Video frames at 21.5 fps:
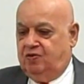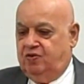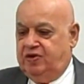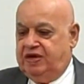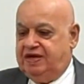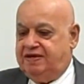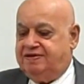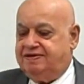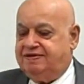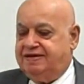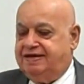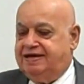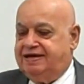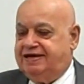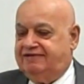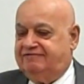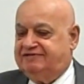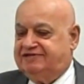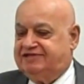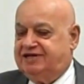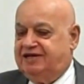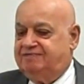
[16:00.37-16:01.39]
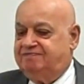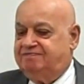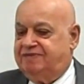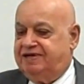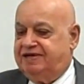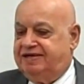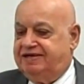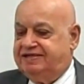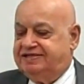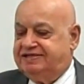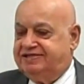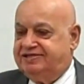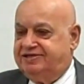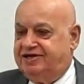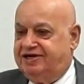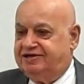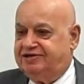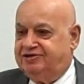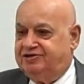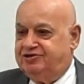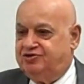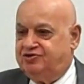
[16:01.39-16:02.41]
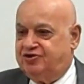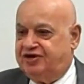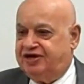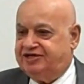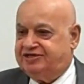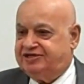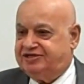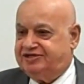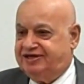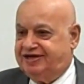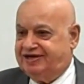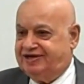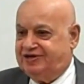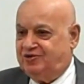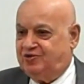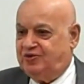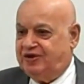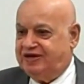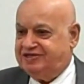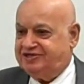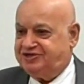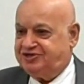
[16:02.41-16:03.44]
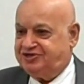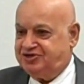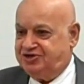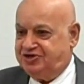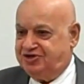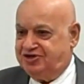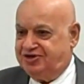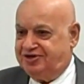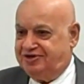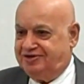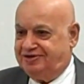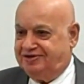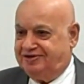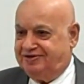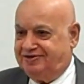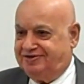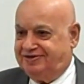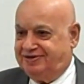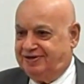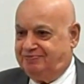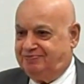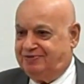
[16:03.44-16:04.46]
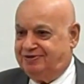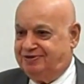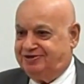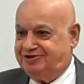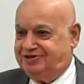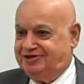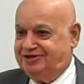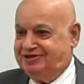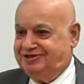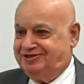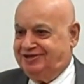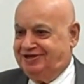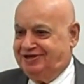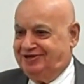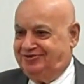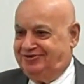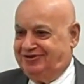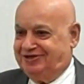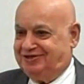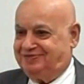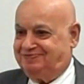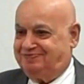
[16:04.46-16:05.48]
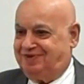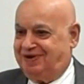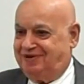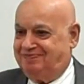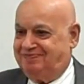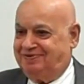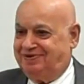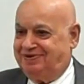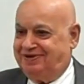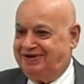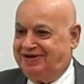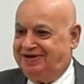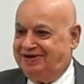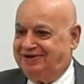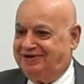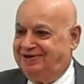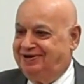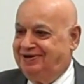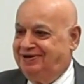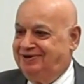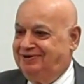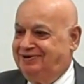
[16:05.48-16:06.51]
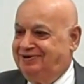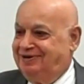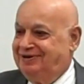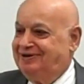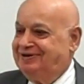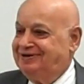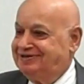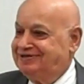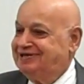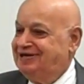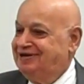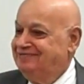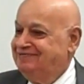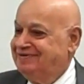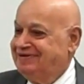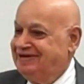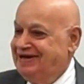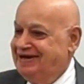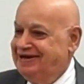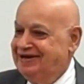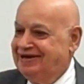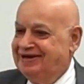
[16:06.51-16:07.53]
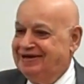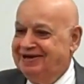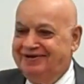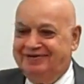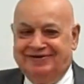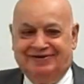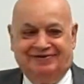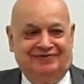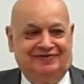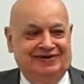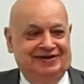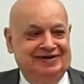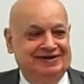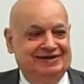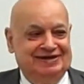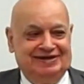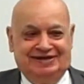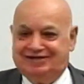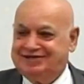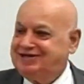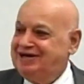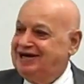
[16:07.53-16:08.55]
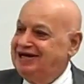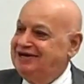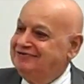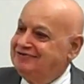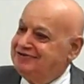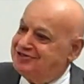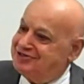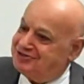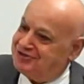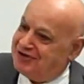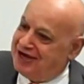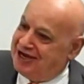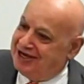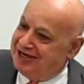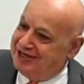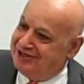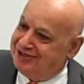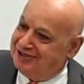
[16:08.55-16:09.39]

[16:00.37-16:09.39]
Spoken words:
we think if somebody is not dressed like a Westerner, the person's not dressed properly, or something, feeling is kind of strange,